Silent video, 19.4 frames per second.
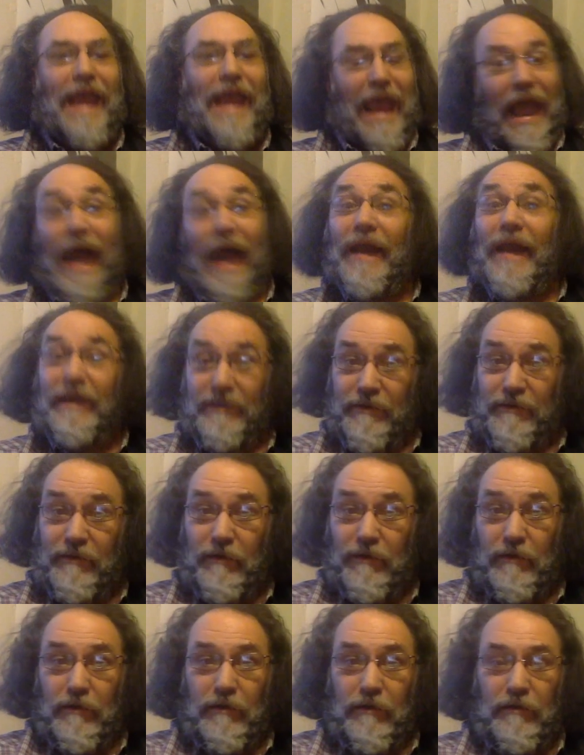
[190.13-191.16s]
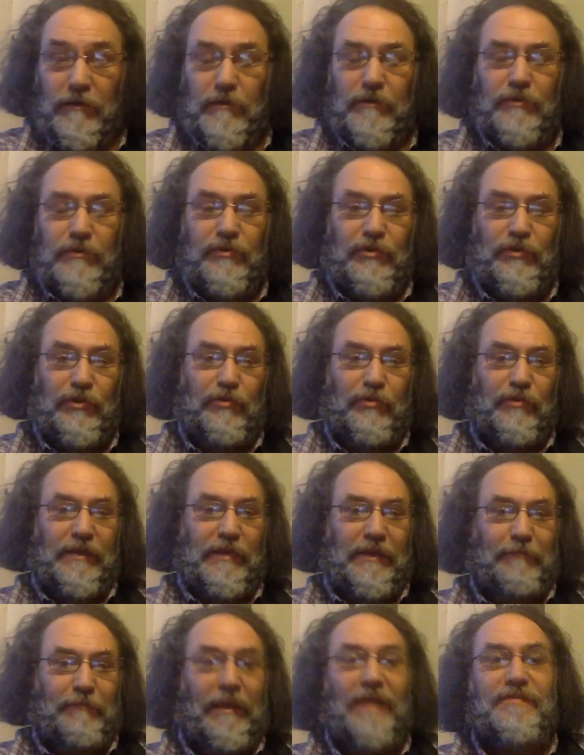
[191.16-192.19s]
added to the
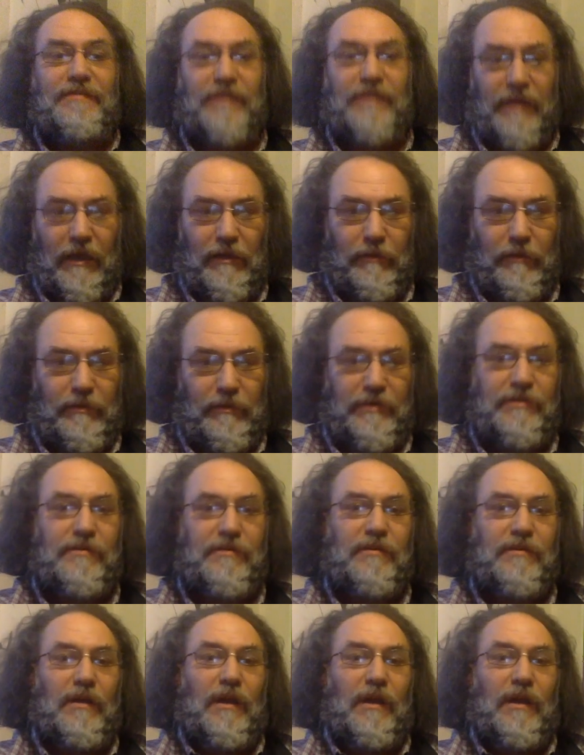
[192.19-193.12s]
basic elements